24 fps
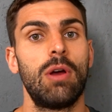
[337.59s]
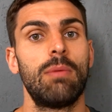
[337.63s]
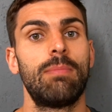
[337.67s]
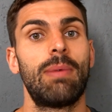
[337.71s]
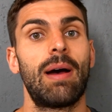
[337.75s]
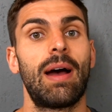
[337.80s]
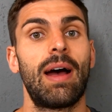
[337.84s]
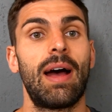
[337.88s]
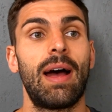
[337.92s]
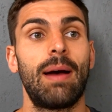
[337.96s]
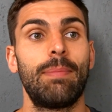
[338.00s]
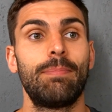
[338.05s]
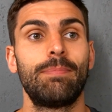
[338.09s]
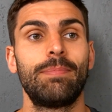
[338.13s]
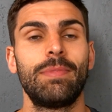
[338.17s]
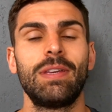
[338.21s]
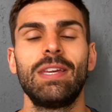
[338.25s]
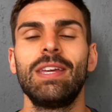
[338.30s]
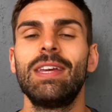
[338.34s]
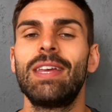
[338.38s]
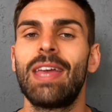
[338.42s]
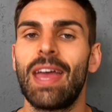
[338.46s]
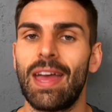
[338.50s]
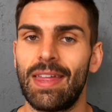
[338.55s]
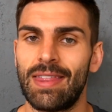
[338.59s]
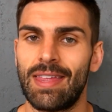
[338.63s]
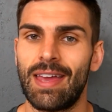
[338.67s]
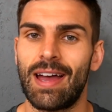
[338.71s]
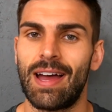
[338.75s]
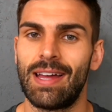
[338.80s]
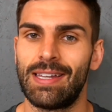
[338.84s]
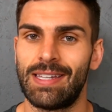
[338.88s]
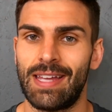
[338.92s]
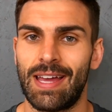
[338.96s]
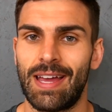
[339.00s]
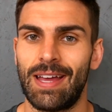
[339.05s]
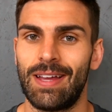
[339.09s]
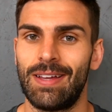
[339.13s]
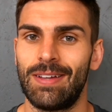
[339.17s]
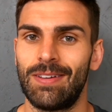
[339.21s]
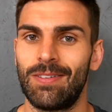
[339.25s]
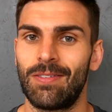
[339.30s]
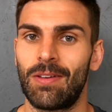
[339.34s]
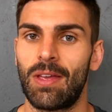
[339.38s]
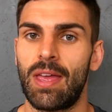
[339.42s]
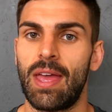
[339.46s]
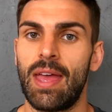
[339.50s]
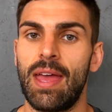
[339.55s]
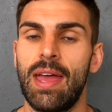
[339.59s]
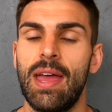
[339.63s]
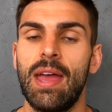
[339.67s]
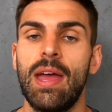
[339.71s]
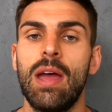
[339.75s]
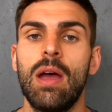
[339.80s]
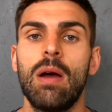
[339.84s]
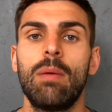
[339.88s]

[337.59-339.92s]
Perhaps you get the idea, okay?